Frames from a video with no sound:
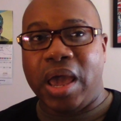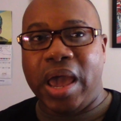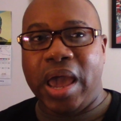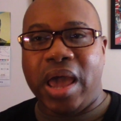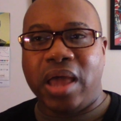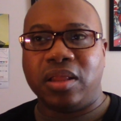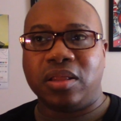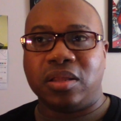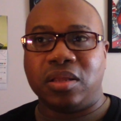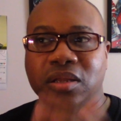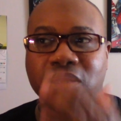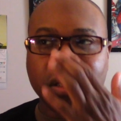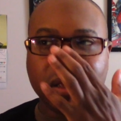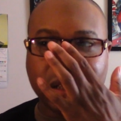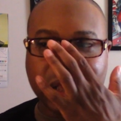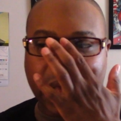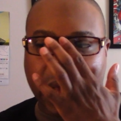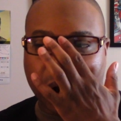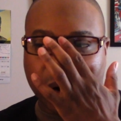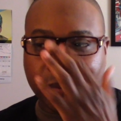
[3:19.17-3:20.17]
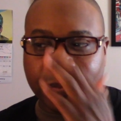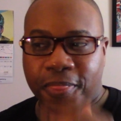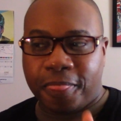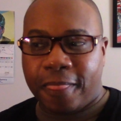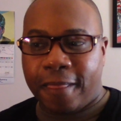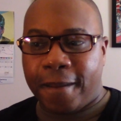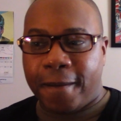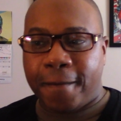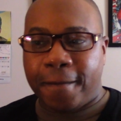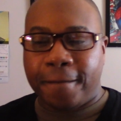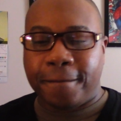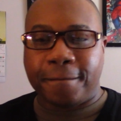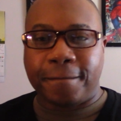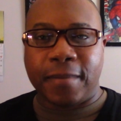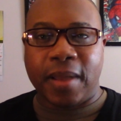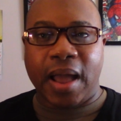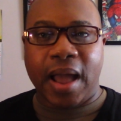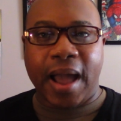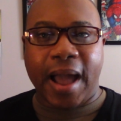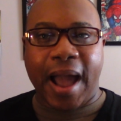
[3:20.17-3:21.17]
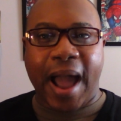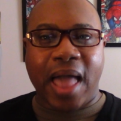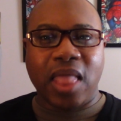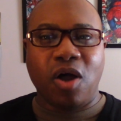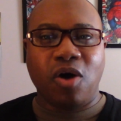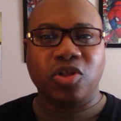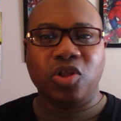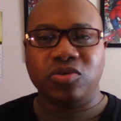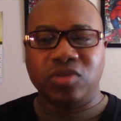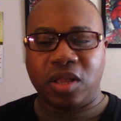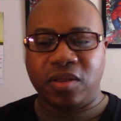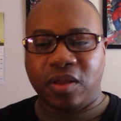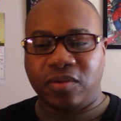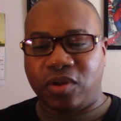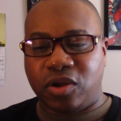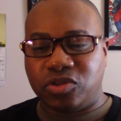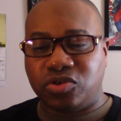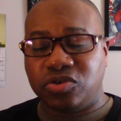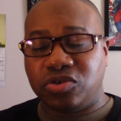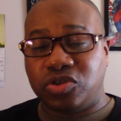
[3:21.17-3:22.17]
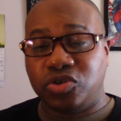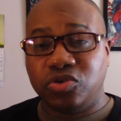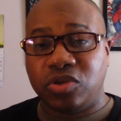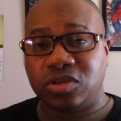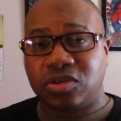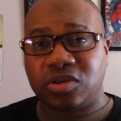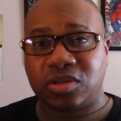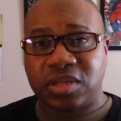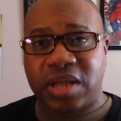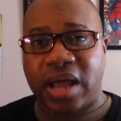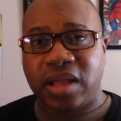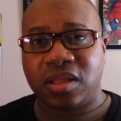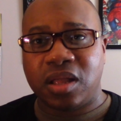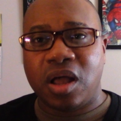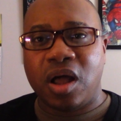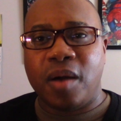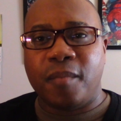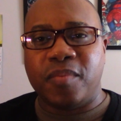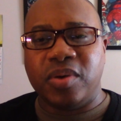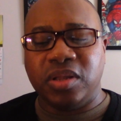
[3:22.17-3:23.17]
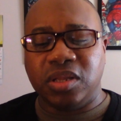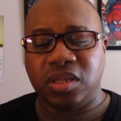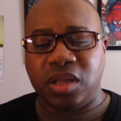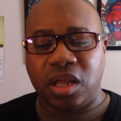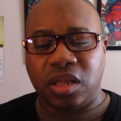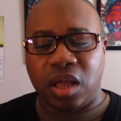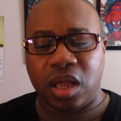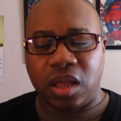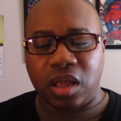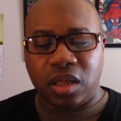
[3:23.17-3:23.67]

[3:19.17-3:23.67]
And now, I don't know if they're going to do this or not, but is